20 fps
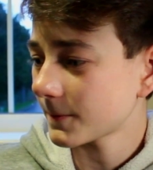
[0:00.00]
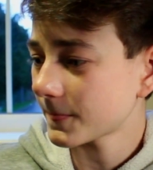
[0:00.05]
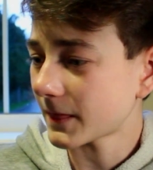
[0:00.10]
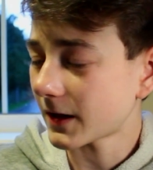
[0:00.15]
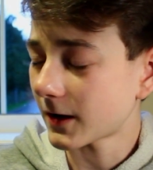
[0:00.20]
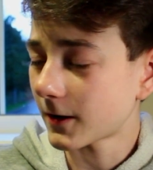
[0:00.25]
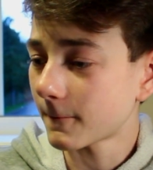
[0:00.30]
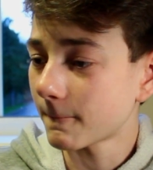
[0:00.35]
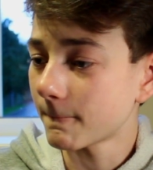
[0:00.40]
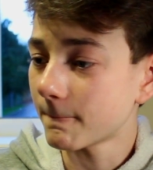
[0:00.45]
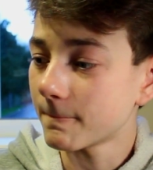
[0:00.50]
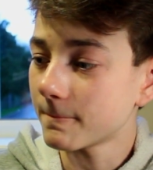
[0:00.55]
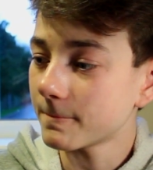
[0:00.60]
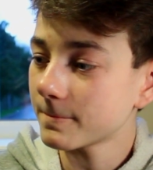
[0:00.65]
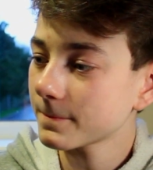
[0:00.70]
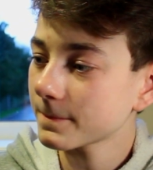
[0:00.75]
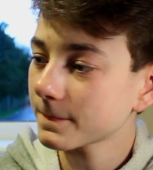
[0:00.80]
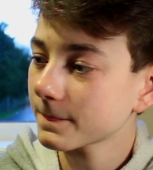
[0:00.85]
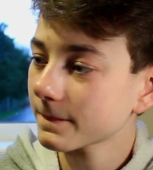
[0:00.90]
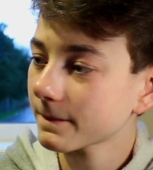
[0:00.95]

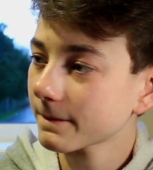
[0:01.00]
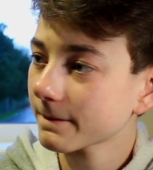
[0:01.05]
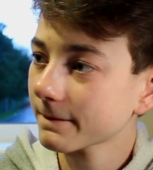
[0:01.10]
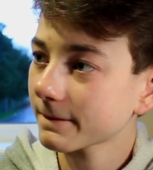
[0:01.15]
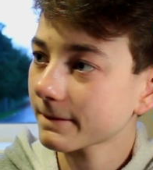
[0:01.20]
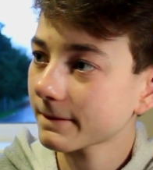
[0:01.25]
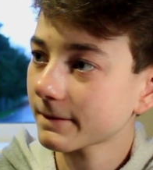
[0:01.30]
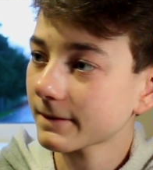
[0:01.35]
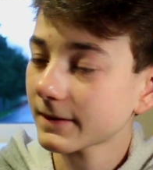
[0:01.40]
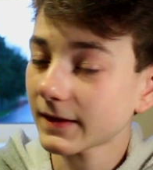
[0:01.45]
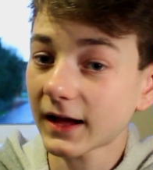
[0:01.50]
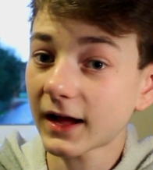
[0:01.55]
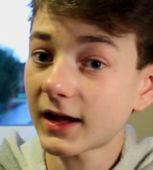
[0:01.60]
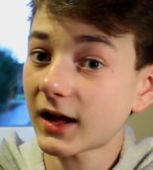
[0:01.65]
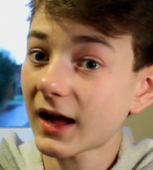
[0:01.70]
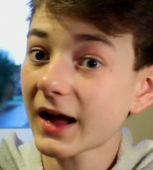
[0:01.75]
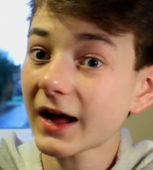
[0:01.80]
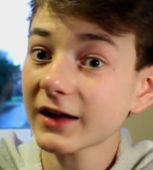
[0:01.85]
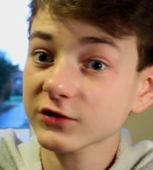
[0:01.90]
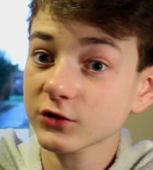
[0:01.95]
it
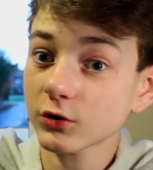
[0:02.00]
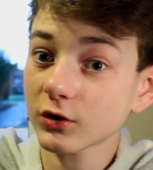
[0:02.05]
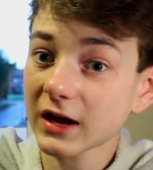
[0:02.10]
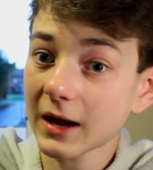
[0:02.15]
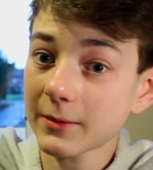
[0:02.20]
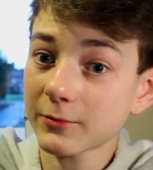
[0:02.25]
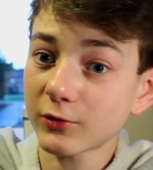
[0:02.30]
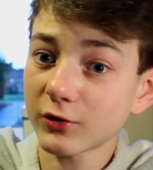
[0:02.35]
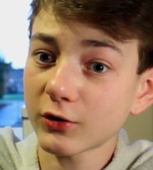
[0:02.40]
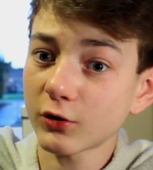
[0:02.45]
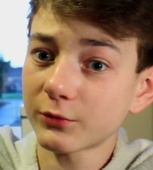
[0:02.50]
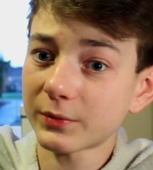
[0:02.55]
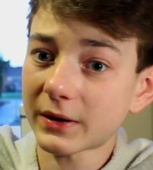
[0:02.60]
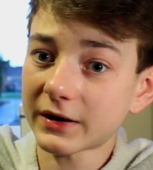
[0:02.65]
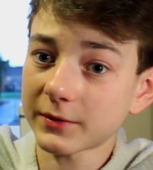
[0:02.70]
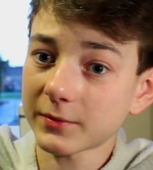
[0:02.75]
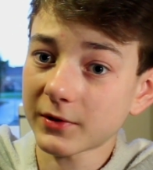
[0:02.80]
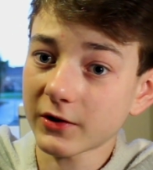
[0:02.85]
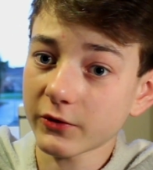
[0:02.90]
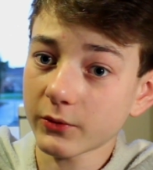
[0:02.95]
has got a camera on it
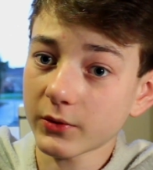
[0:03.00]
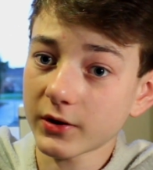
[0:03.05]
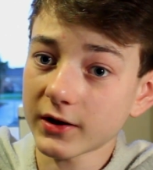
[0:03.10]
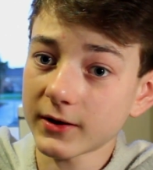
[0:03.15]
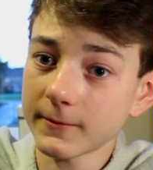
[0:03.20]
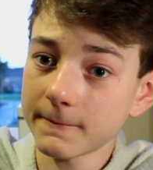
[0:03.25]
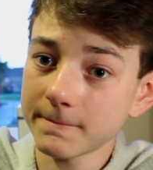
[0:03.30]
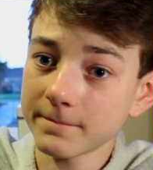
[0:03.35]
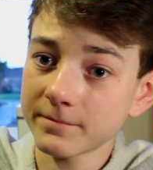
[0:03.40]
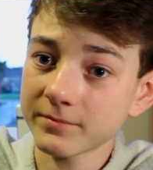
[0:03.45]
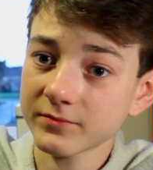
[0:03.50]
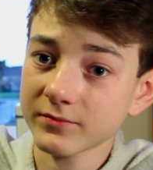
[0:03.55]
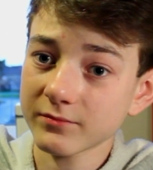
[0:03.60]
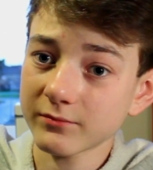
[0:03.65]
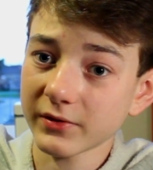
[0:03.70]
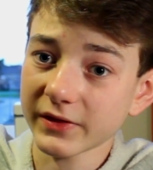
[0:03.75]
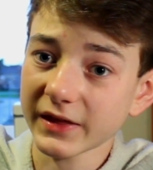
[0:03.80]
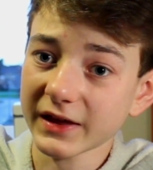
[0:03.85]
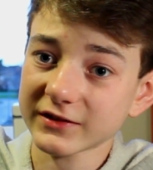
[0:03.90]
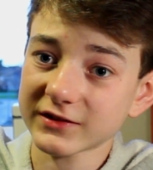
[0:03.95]
already, by the way,
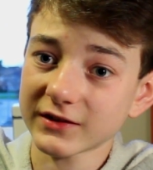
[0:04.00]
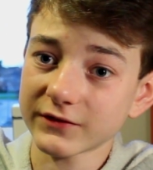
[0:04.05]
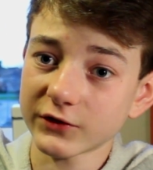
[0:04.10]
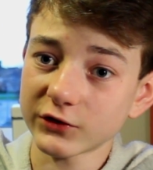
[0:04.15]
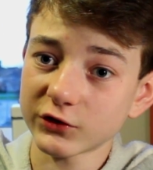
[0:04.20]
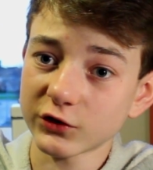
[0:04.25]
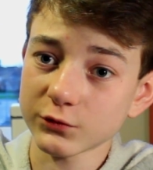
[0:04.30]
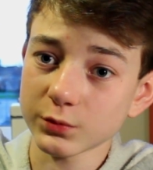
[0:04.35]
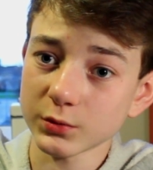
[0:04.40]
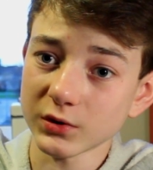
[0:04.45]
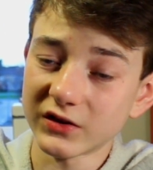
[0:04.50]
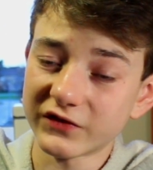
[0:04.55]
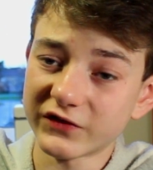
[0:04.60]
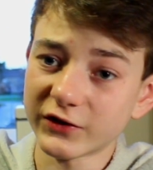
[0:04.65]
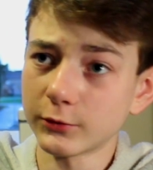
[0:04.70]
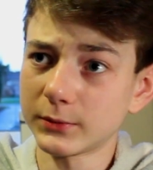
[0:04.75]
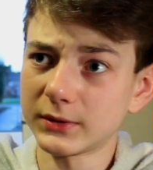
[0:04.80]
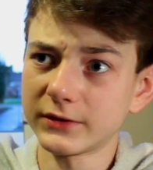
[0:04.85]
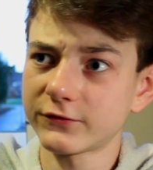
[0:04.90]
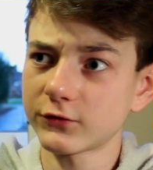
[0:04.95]
but that's if you just want to
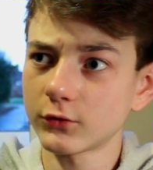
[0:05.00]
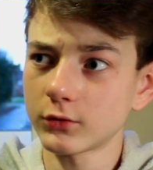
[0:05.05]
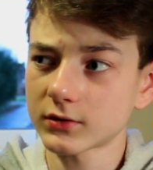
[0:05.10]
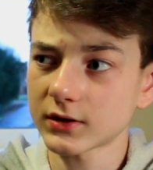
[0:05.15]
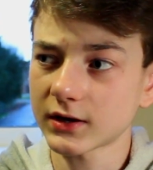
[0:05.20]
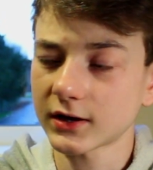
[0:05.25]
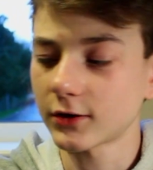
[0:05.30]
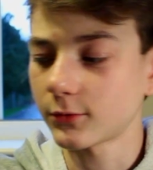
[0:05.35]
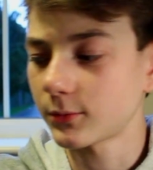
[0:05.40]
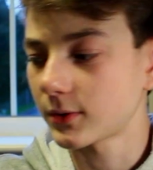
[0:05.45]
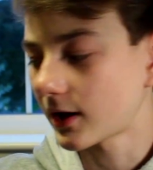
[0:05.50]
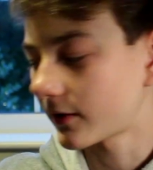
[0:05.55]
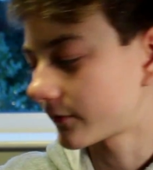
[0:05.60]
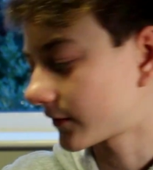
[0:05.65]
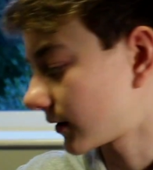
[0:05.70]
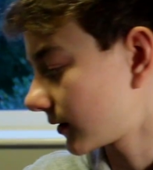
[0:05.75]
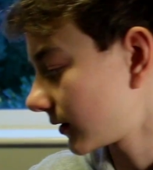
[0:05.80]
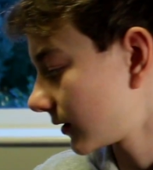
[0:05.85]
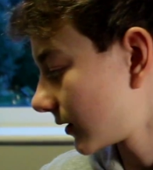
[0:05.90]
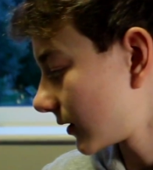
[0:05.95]
film in 4K or
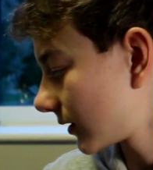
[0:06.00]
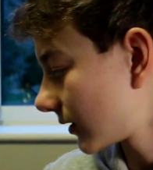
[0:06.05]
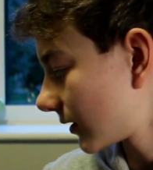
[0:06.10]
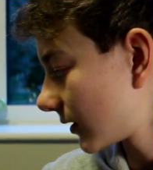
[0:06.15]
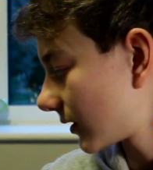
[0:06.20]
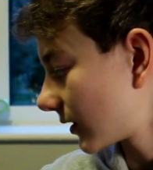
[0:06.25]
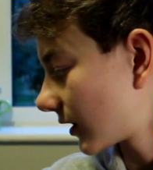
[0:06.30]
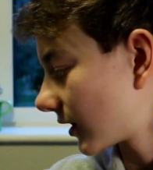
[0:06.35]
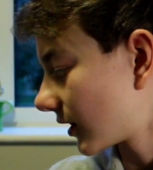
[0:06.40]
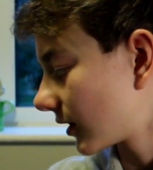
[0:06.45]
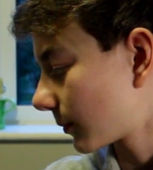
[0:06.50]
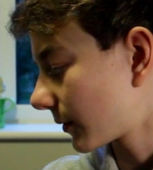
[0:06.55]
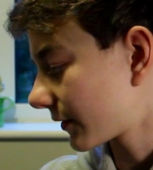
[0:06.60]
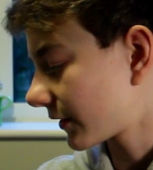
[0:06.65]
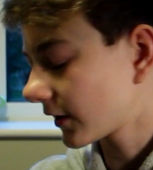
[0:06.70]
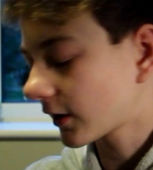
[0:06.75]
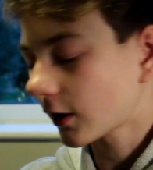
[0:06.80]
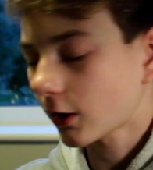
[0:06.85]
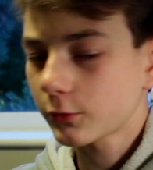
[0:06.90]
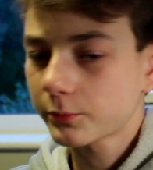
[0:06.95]
whatever with
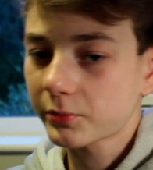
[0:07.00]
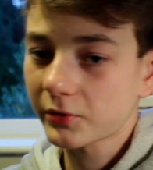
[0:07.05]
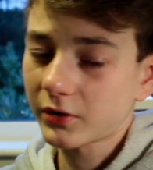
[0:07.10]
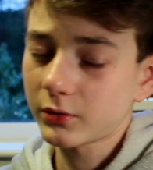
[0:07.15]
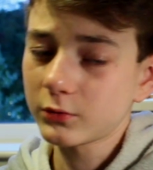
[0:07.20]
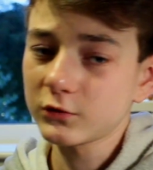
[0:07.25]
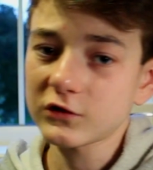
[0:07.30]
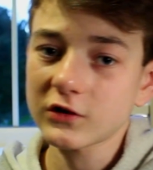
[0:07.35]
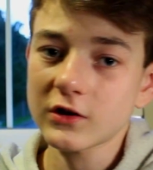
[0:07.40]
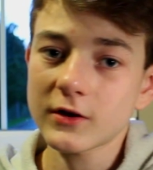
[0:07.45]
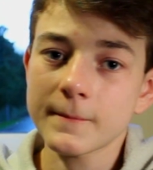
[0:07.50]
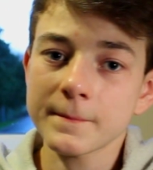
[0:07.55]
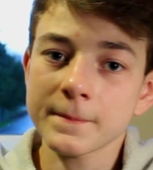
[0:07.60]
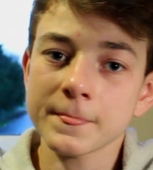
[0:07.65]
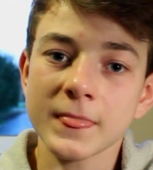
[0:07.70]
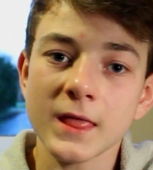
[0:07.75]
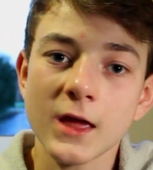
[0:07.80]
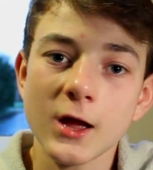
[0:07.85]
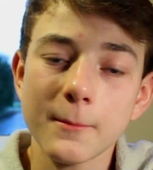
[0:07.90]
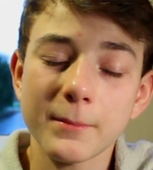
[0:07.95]
your GoPros.
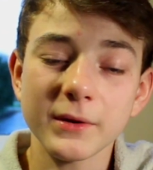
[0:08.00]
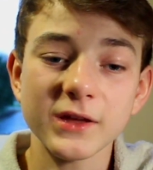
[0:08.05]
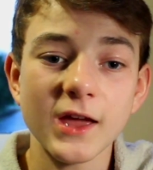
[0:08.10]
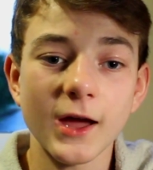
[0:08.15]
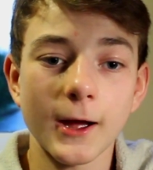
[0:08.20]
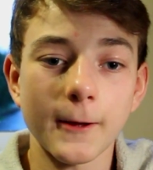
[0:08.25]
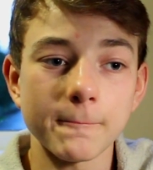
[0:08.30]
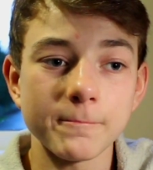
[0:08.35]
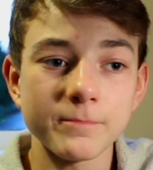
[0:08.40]
But yeah,